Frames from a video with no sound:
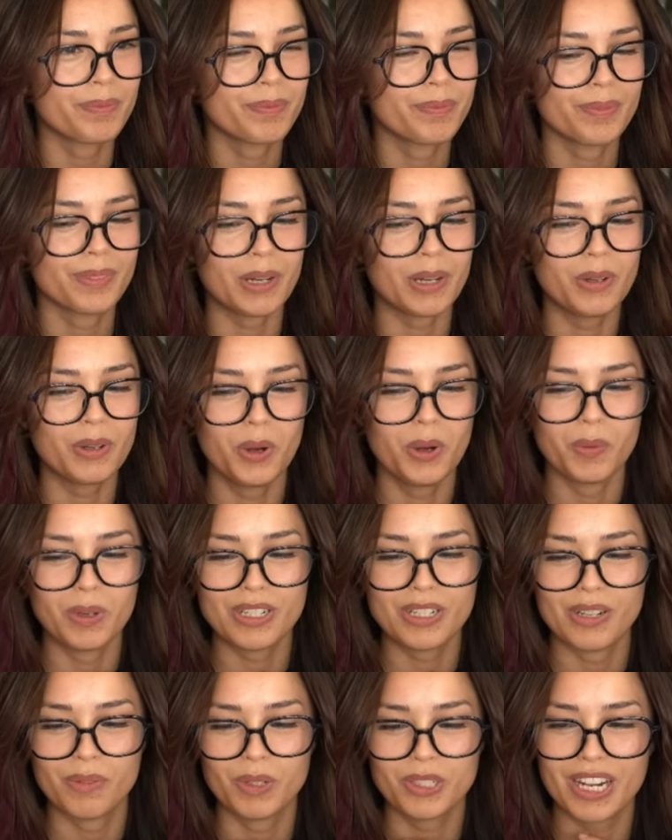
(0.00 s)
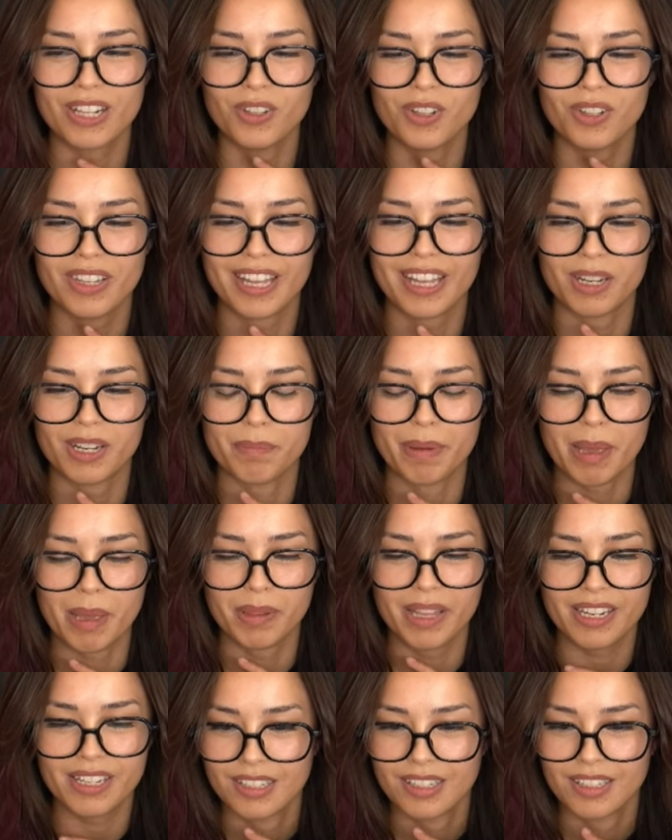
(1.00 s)
I don't know. What, what should I look like? A
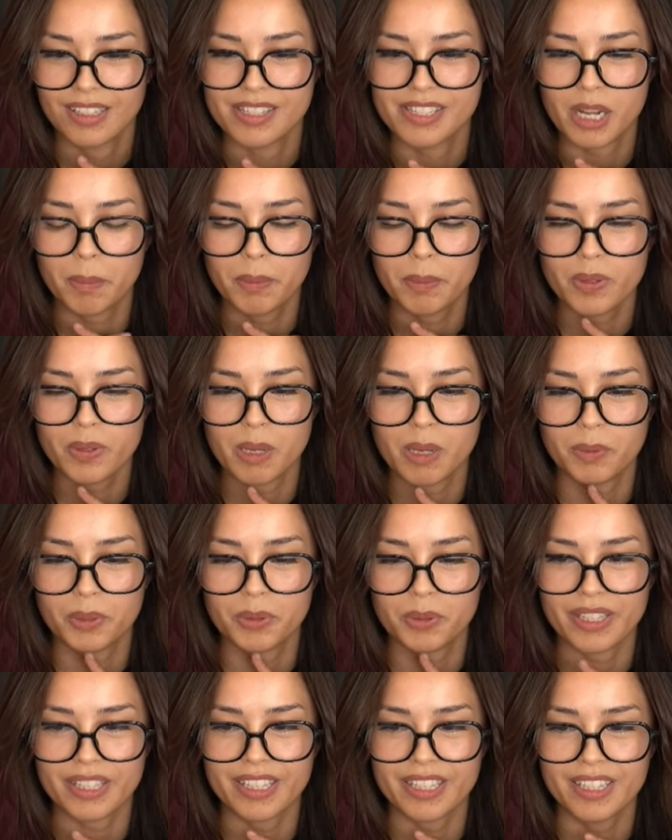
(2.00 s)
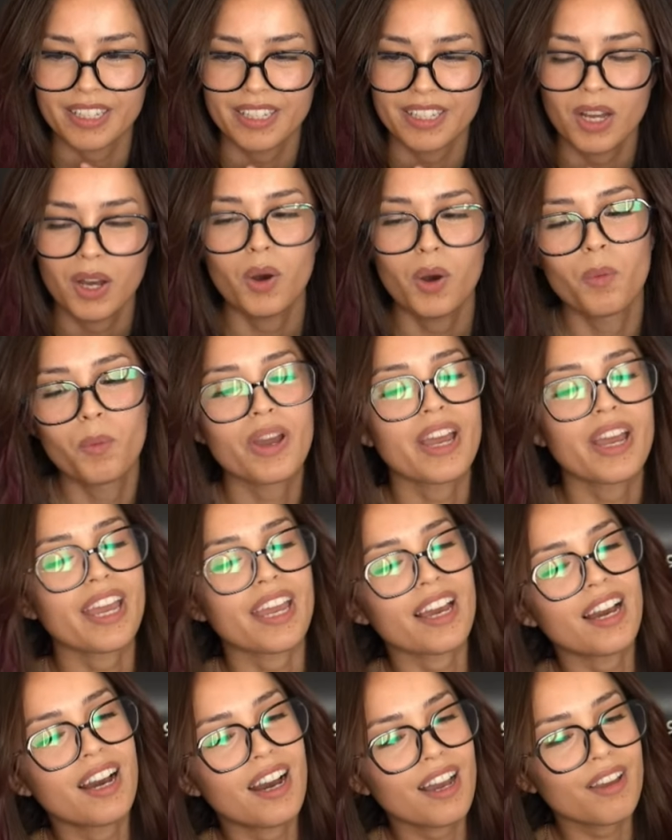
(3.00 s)
Beyblade? W W E?
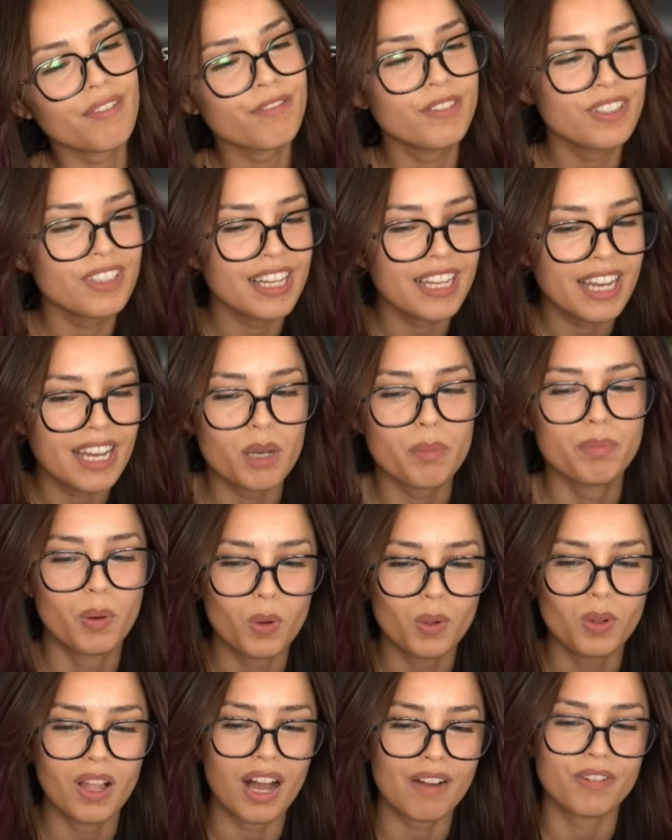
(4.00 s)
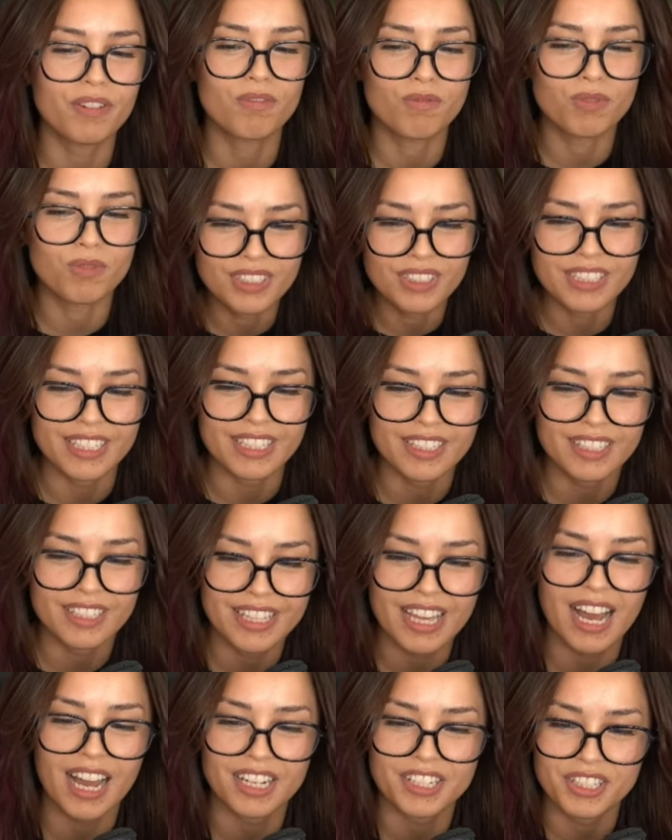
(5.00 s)
Wait, I feel like I could pull off a really...
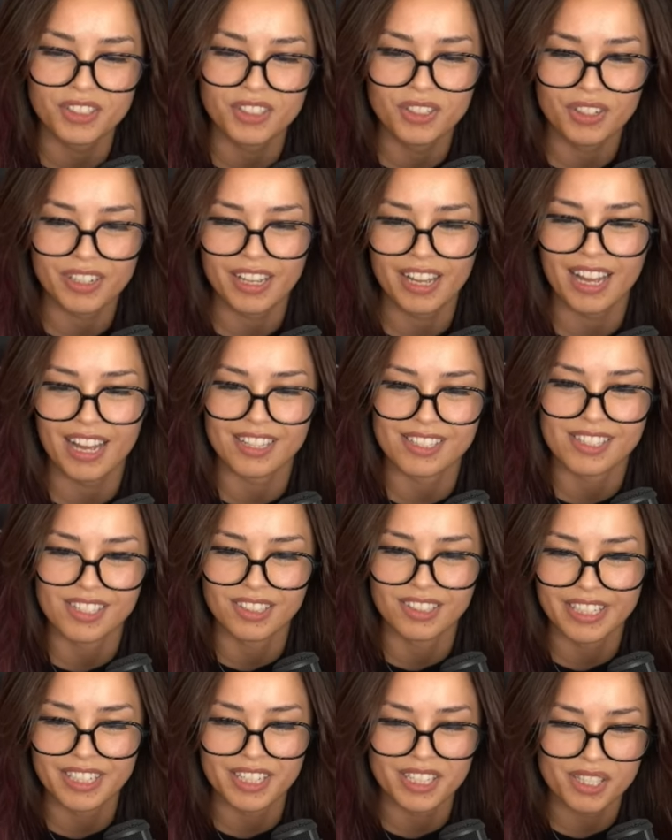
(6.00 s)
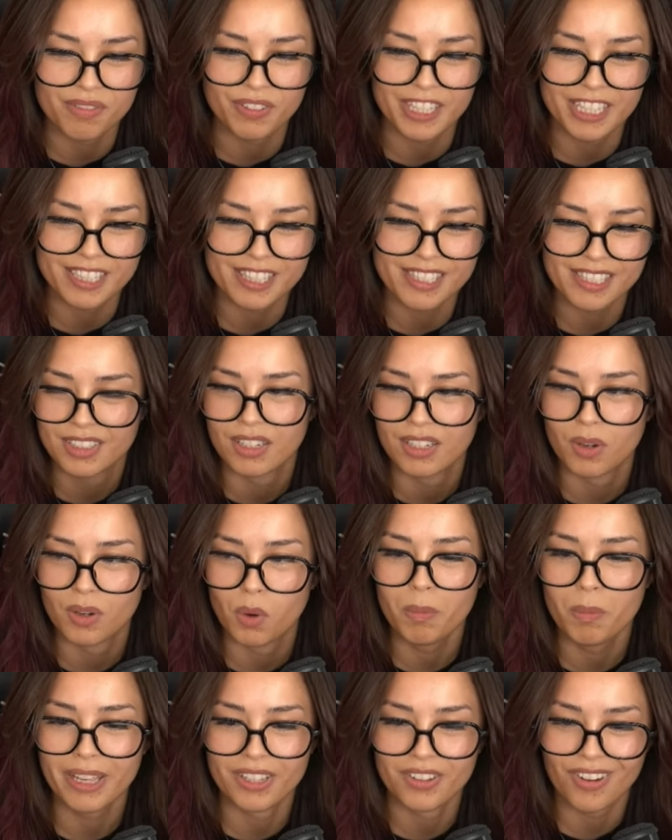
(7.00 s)
Yeah, I should look at Zelina's fits. Oh
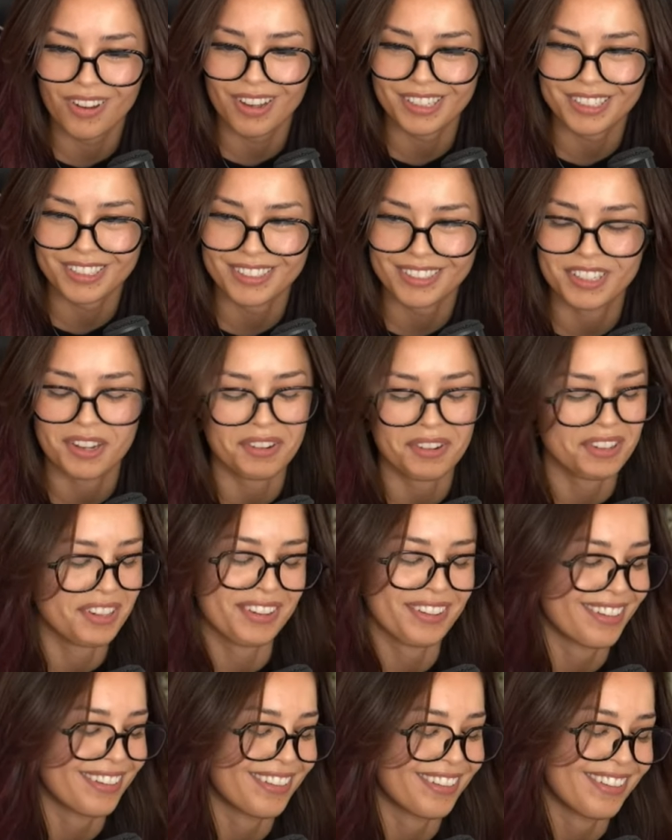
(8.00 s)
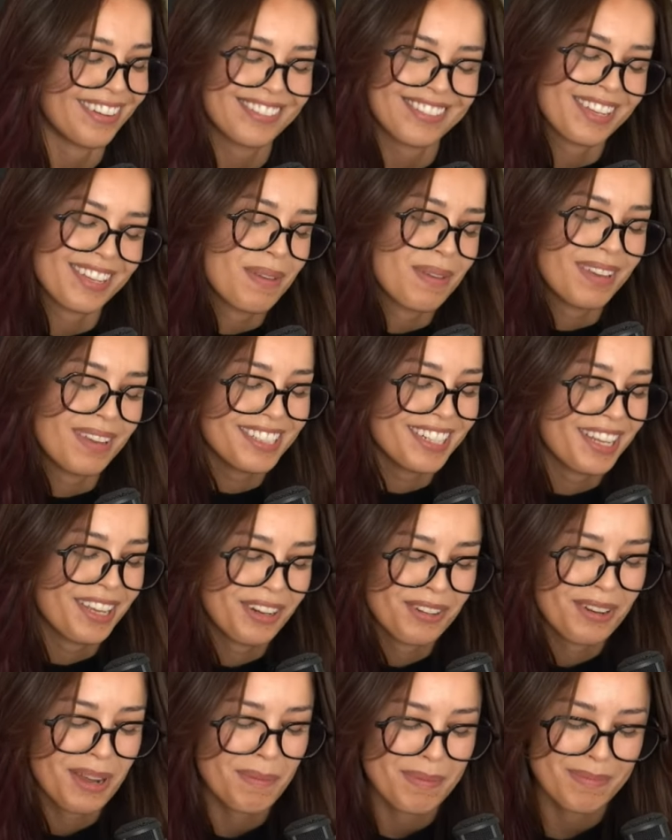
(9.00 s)
my gosh. No, no, no, no, no. I was like, maybe I should hit
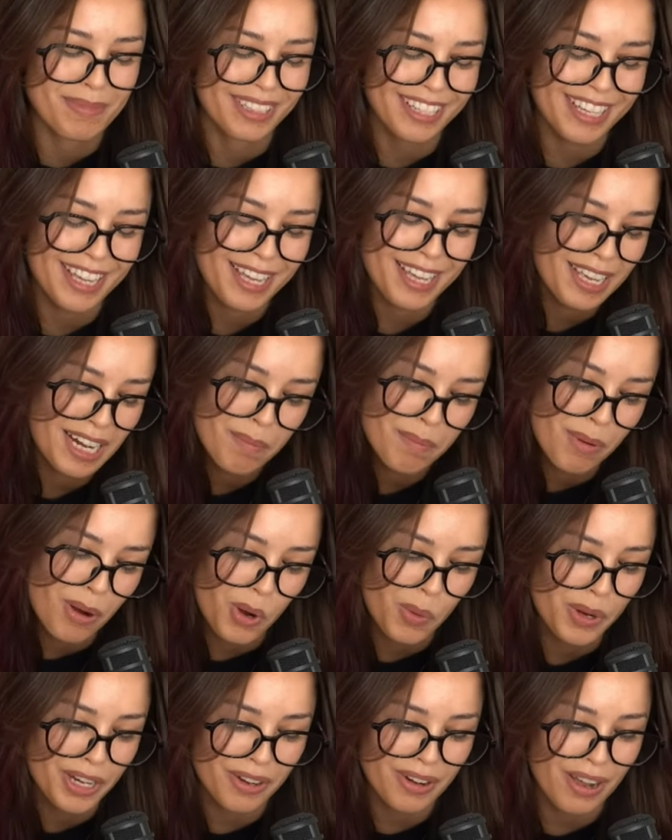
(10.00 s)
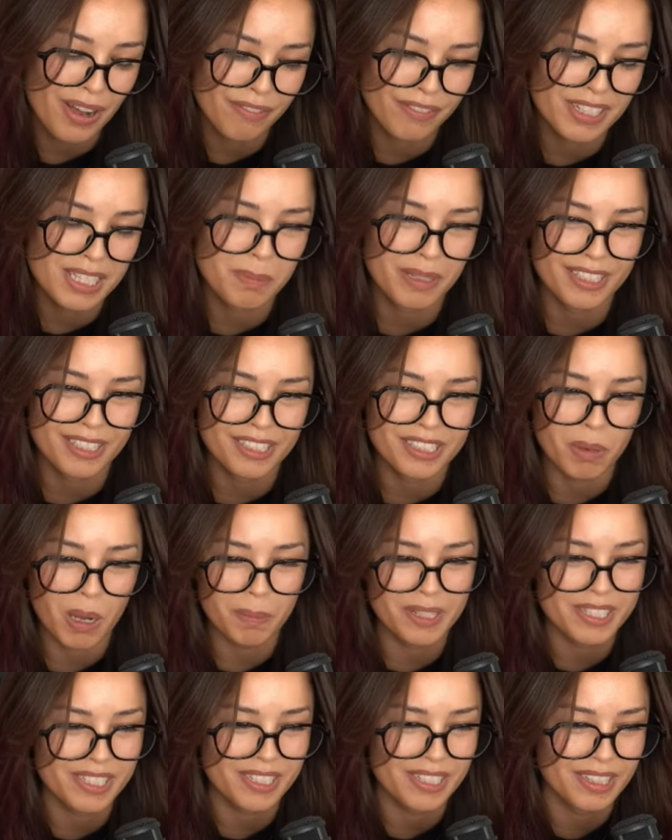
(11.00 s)
her up and be like, hey, can I borrow one of your outfits? But she
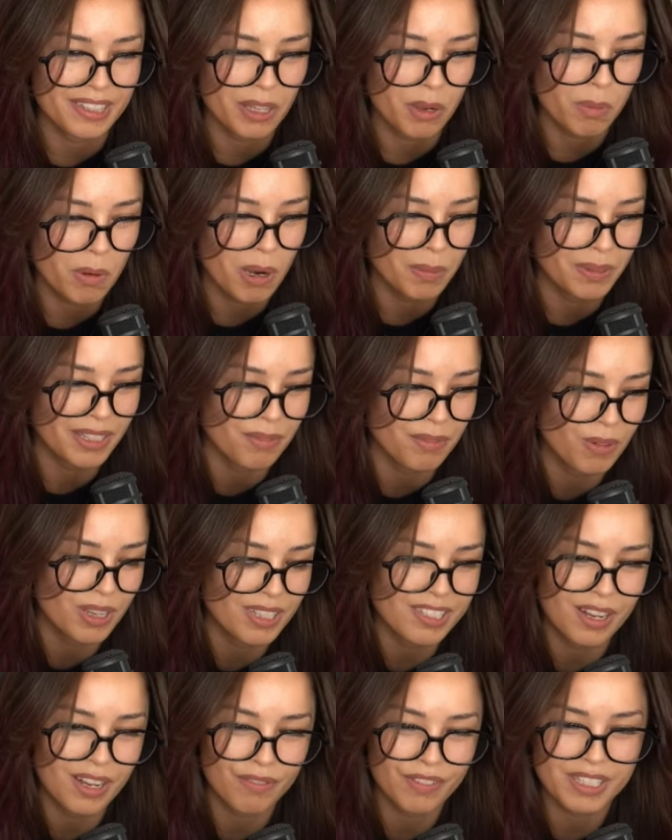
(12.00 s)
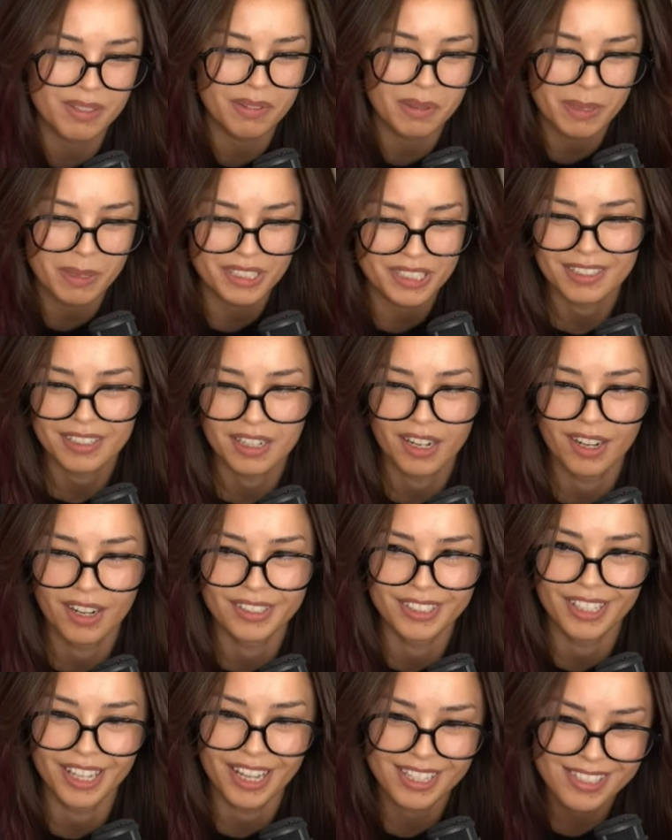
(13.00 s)
probably doesn't... They were probably like rented outfits, I would imagine.
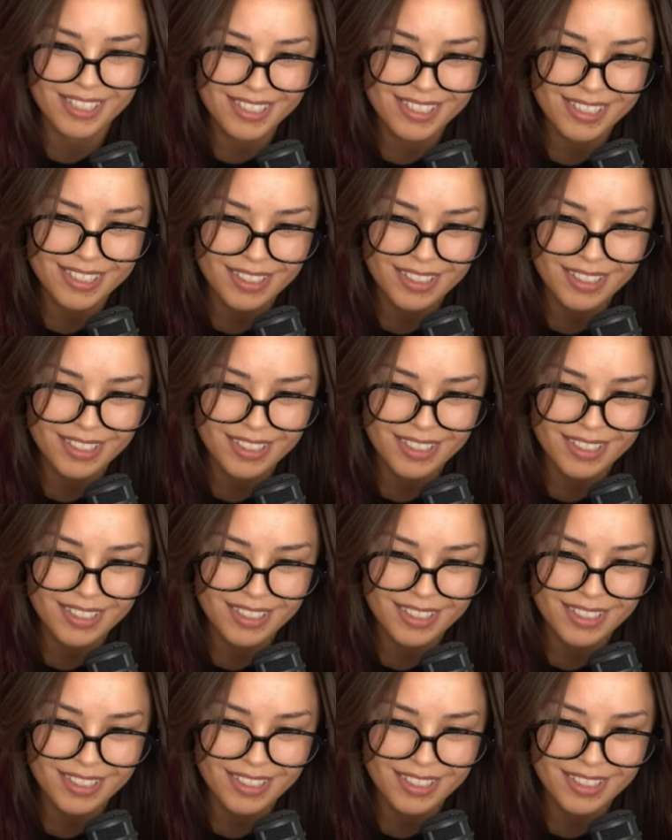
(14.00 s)
Unless...